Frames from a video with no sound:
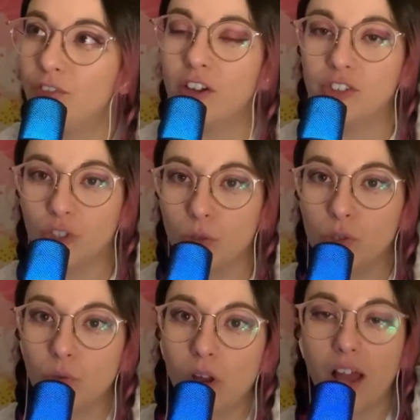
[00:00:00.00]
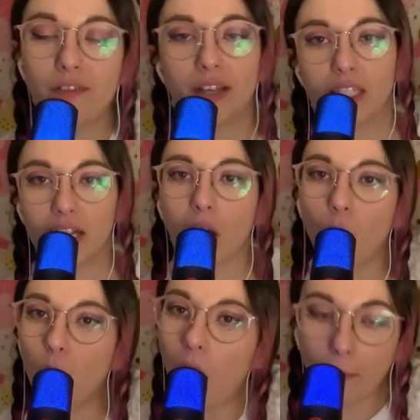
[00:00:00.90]
of her social life is like
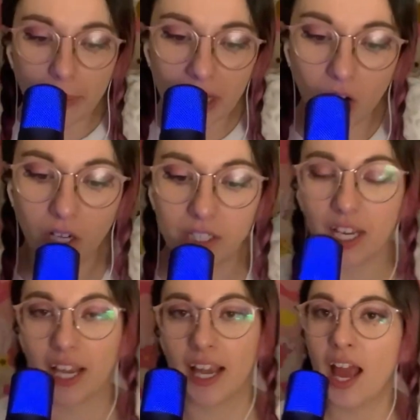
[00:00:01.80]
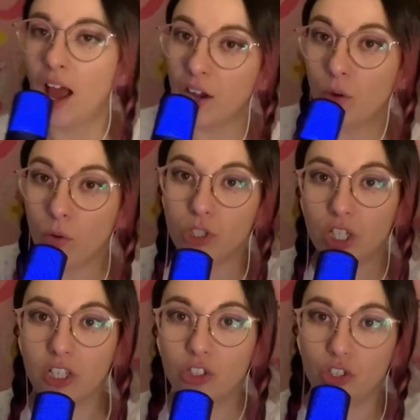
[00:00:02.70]
one big holiday. And all
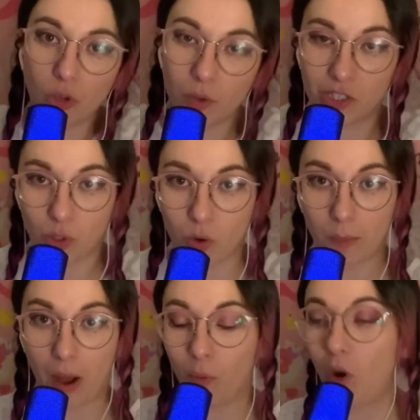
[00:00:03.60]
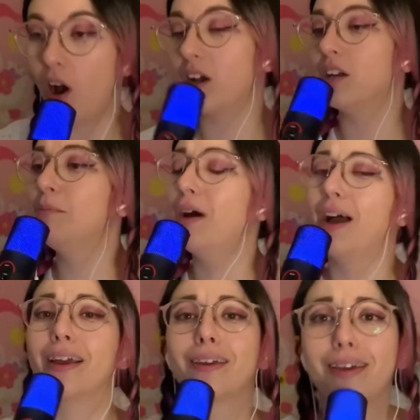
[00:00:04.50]
she can do is talk about work. And I'm
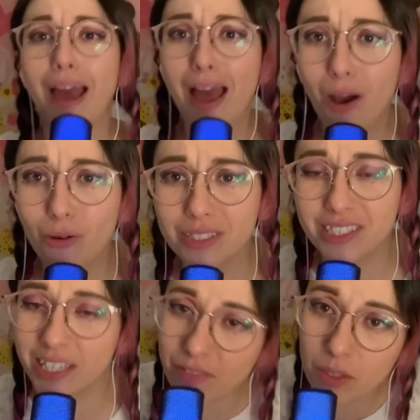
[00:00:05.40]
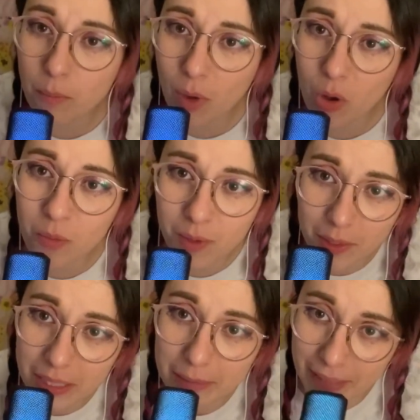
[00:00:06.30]
like, girl, just live in the
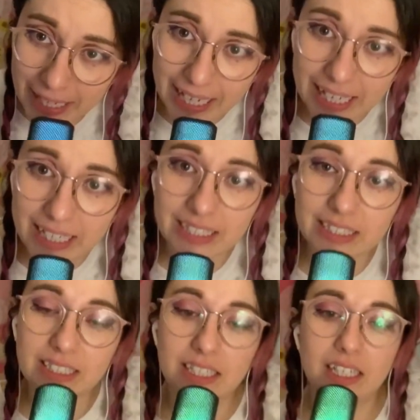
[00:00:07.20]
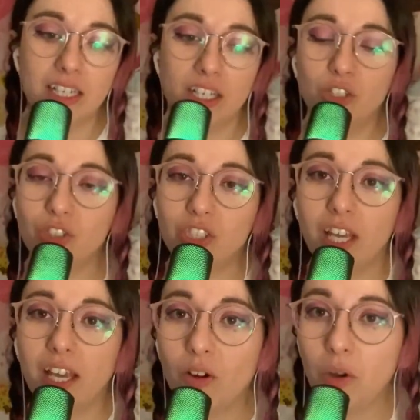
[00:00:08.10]
moment, please. You're
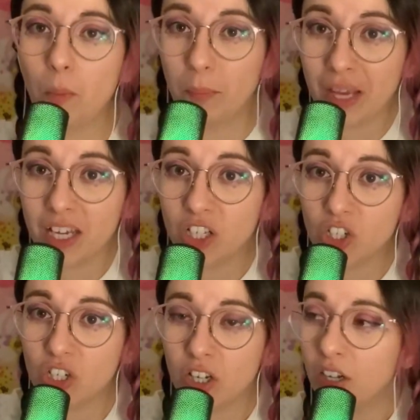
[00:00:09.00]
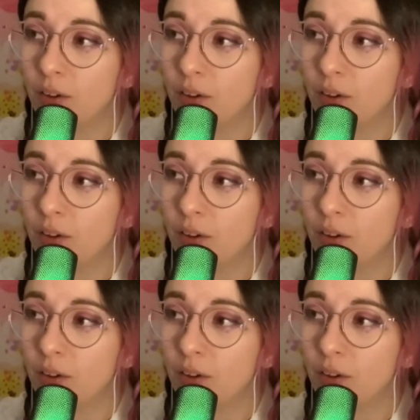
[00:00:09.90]
sitting on a beach.